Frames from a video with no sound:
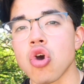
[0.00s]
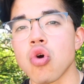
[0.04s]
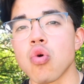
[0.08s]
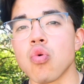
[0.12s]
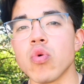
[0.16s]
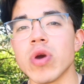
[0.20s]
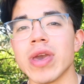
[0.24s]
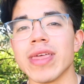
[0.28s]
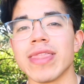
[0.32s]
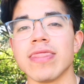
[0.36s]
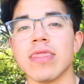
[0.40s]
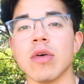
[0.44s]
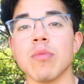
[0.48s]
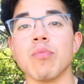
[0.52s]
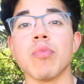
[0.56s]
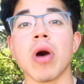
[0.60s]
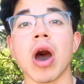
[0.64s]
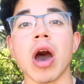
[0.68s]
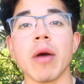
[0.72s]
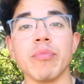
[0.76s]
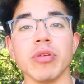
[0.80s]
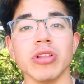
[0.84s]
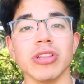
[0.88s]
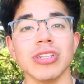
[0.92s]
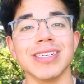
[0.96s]
with the
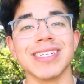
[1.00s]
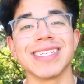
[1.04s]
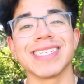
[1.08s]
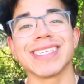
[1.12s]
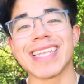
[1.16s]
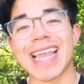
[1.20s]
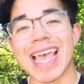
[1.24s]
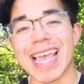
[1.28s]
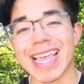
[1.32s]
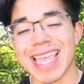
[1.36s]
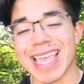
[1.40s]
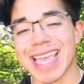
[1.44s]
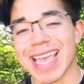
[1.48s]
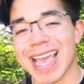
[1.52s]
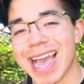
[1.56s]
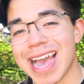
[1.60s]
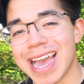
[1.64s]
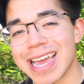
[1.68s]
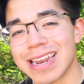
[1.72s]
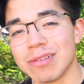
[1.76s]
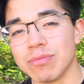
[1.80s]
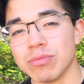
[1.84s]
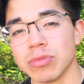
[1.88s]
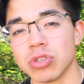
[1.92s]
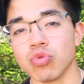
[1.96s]
popular snacking
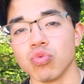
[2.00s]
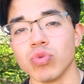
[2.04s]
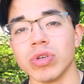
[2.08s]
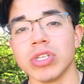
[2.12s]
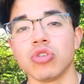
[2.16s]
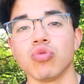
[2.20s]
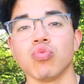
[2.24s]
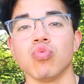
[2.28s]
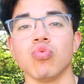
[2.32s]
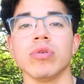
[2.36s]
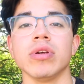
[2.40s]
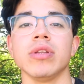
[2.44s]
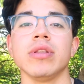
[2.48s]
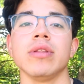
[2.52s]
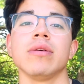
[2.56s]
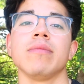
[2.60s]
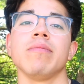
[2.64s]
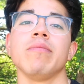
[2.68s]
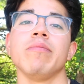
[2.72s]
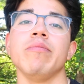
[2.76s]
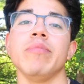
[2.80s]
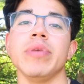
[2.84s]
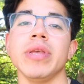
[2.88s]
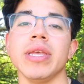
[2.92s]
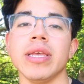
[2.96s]
items, which would
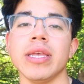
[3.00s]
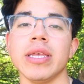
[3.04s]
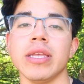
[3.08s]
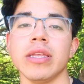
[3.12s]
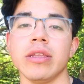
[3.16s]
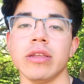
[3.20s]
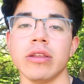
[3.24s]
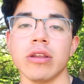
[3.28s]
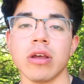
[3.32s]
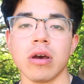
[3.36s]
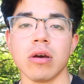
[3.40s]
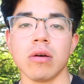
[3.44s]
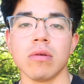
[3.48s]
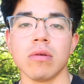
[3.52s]
be,